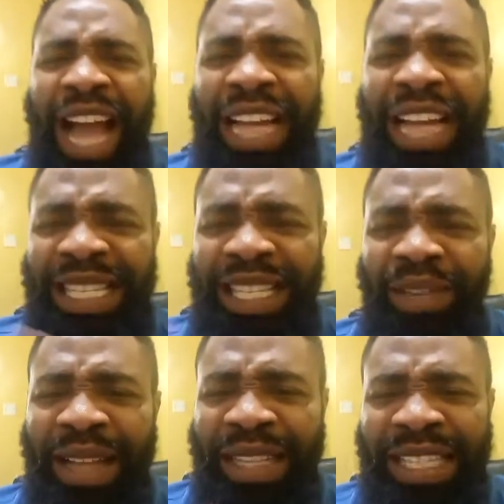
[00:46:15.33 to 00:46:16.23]
And this thing
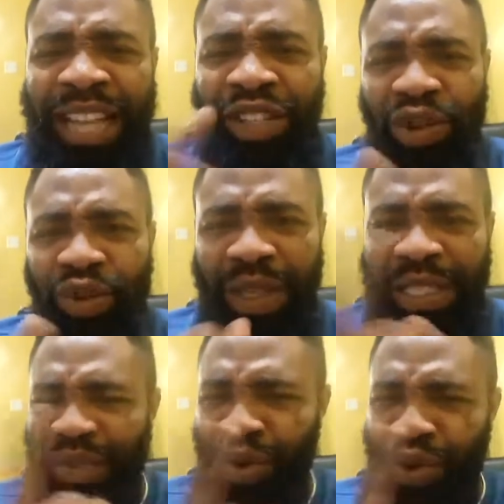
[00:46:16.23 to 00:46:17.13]
were things I joke
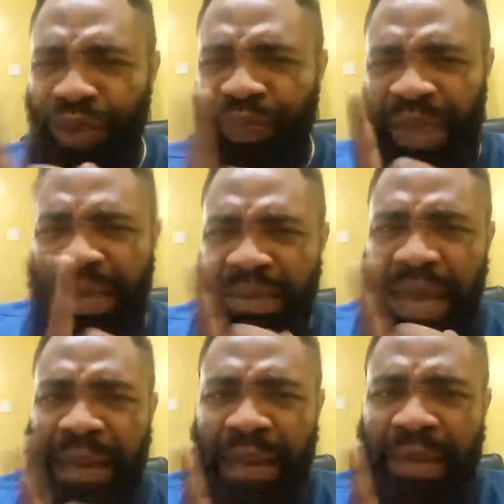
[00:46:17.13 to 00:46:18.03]
with, you know.
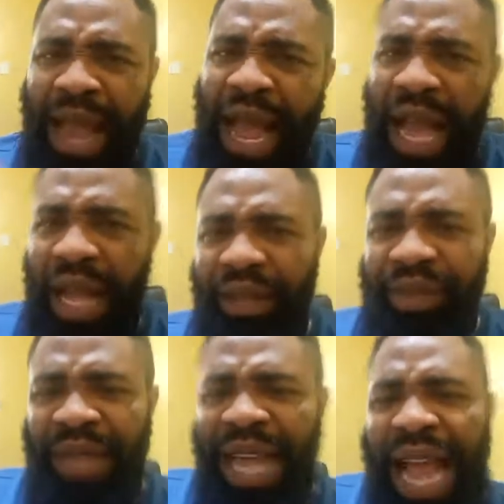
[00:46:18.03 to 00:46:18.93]
I didn't
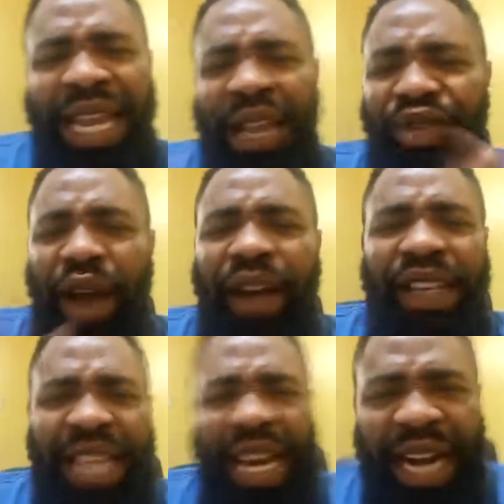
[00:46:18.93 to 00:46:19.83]
even know how
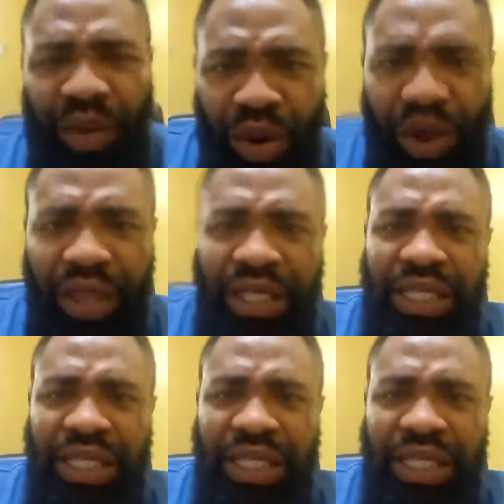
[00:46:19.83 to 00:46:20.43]
Instagram worked.